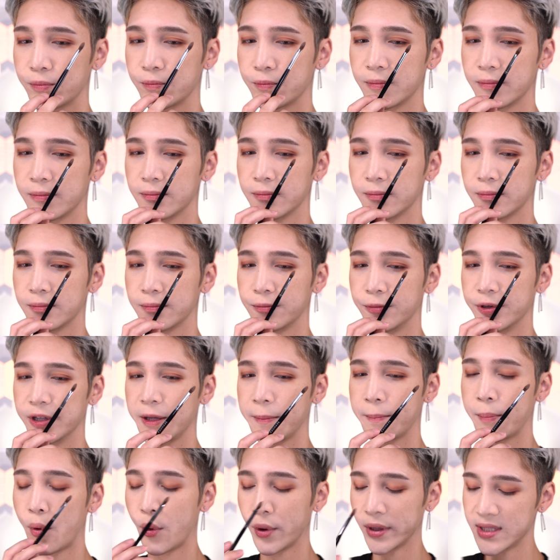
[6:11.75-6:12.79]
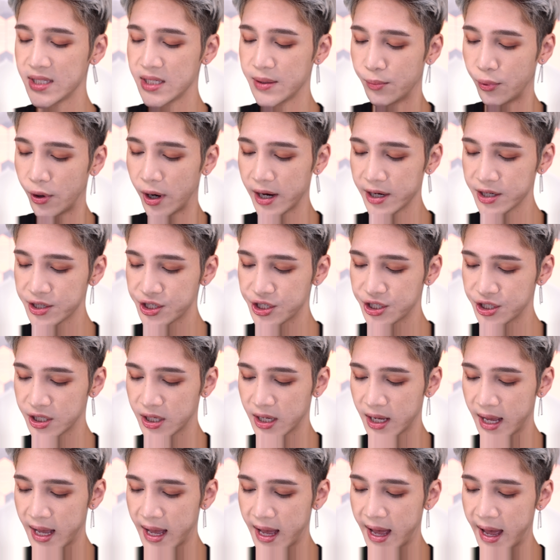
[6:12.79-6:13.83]
a really pointy brush.
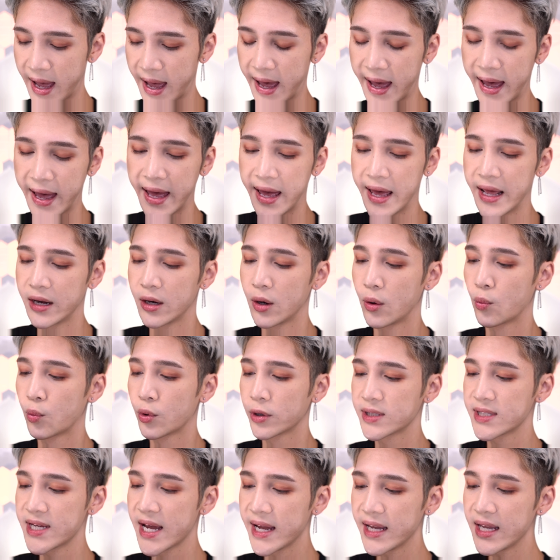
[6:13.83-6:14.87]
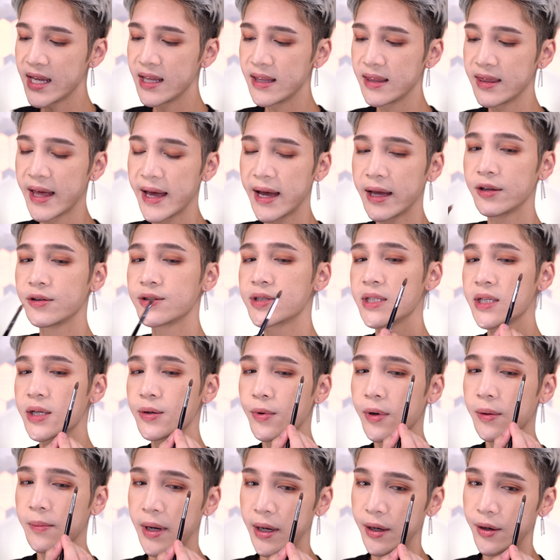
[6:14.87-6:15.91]
And we're taking that, you see
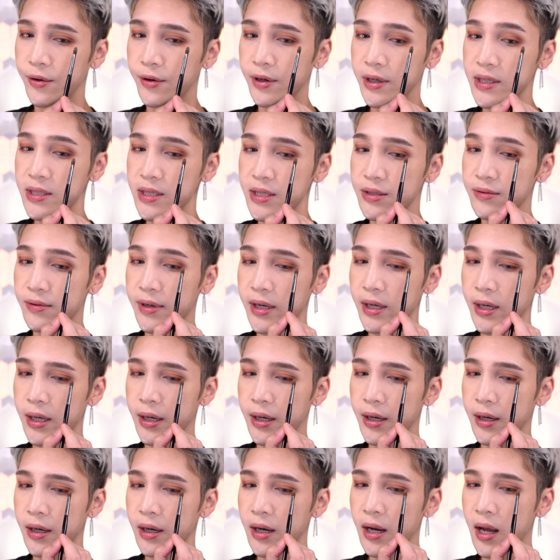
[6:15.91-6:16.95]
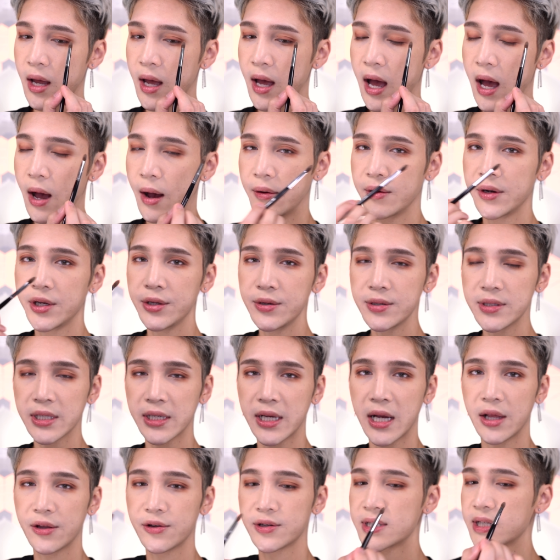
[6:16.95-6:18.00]
where my crease is right here? I'm gonna use the
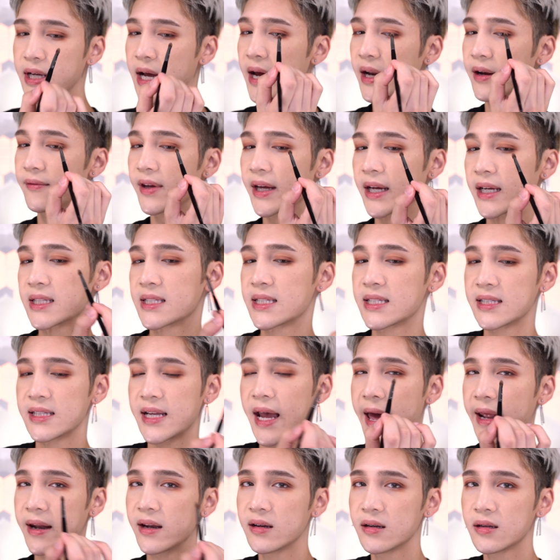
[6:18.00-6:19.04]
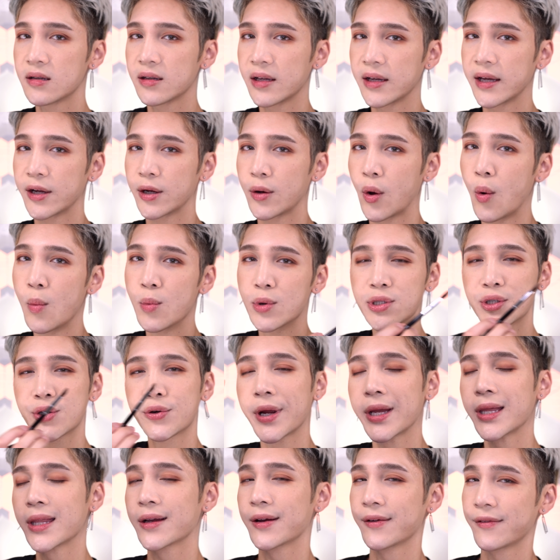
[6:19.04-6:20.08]
color to kind of extend and almost
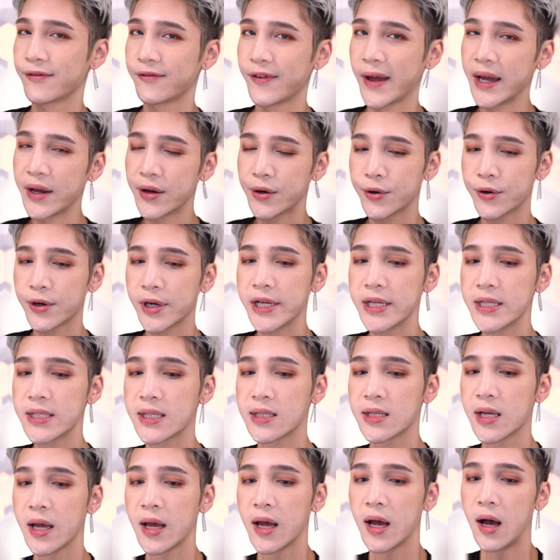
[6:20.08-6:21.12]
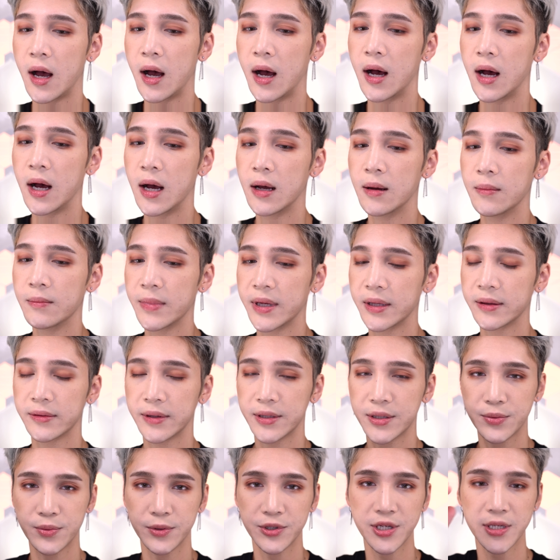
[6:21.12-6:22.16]
create like a fake crease. Um, and
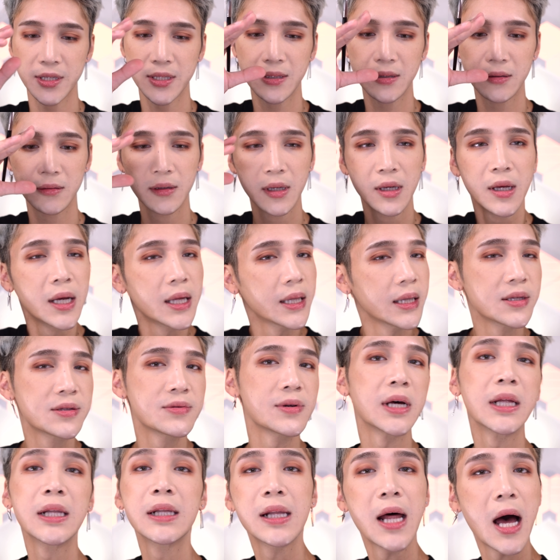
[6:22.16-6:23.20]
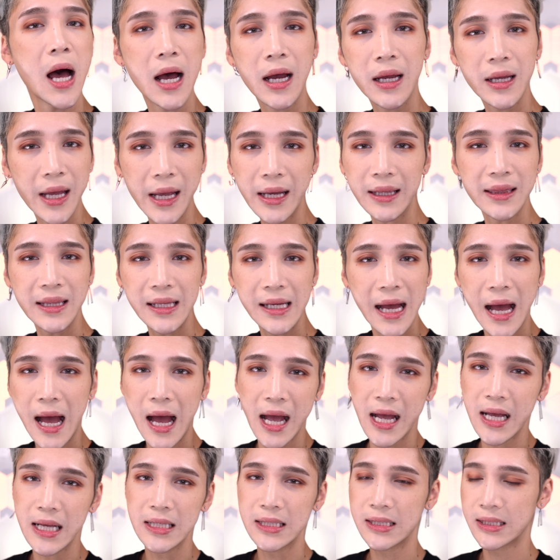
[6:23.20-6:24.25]
this will just, this will elongate the
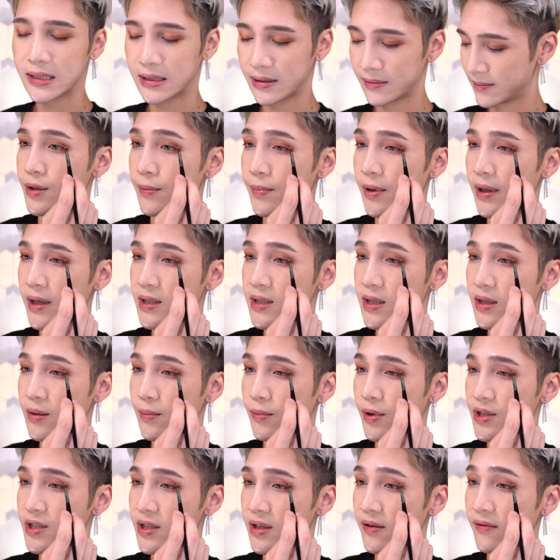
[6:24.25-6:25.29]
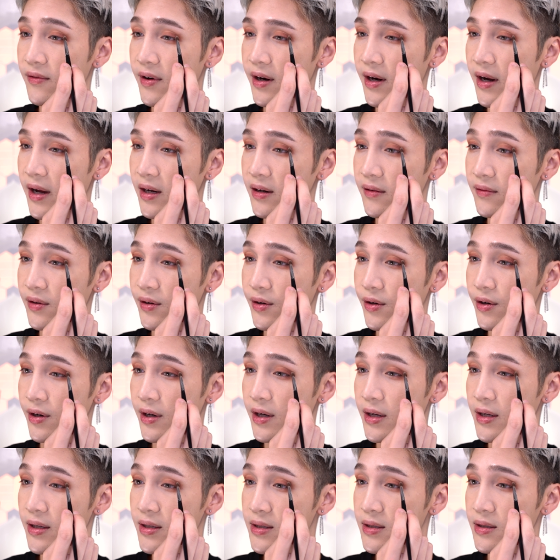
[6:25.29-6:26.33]
eyes. So placing the brush at the very end of the
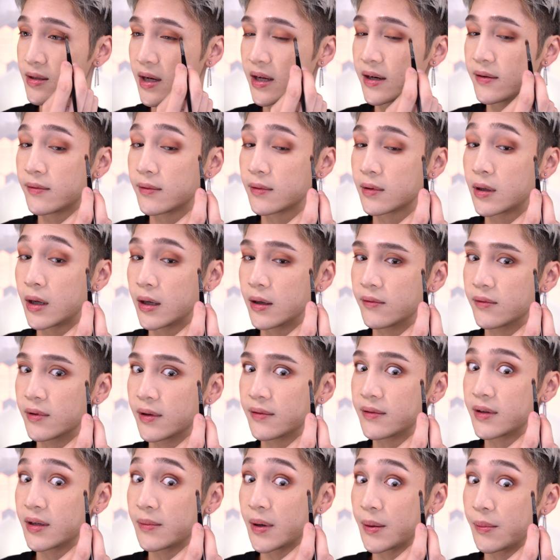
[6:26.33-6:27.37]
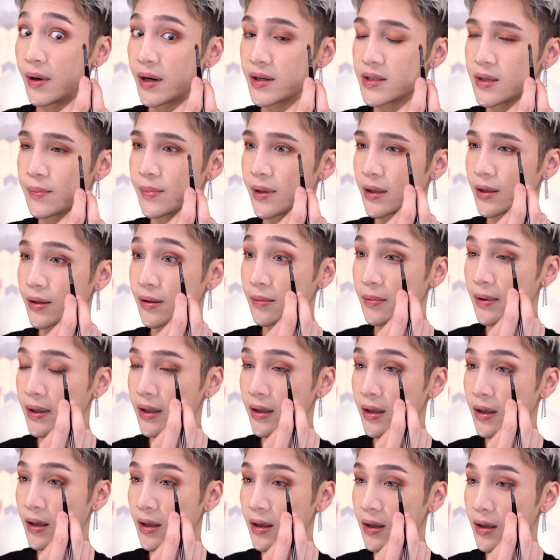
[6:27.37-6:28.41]
crease, kind of, kind of lifting my brows up a little
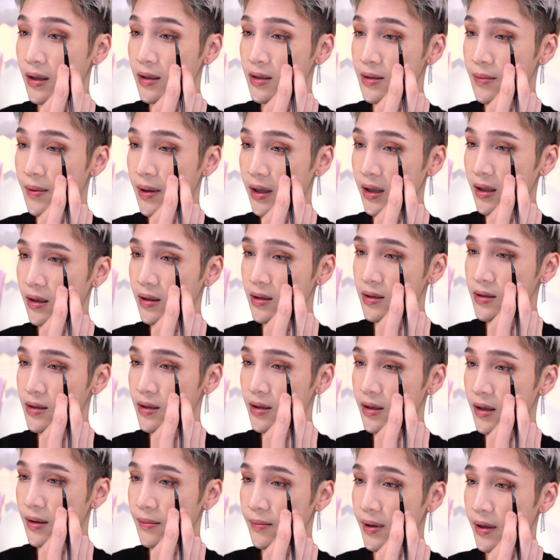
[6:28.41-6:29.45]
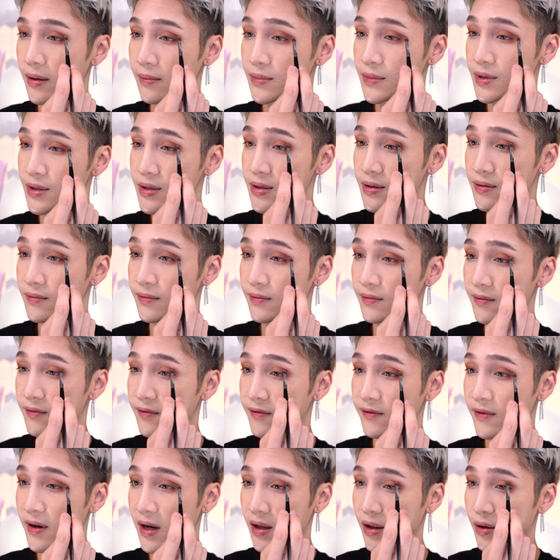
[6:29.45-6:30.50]
bit to make it easier, but I'm just
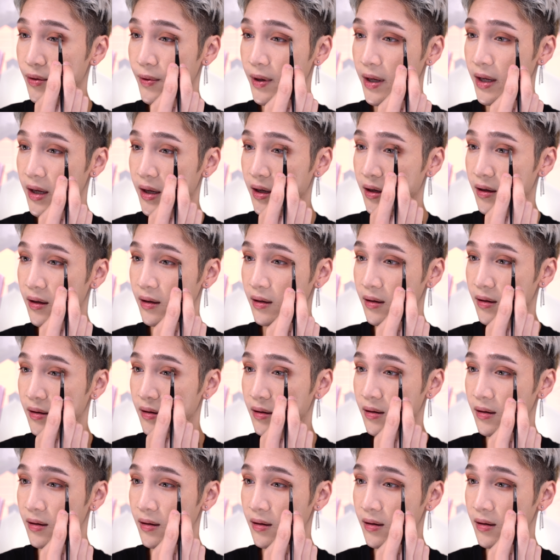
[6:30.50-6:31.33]
following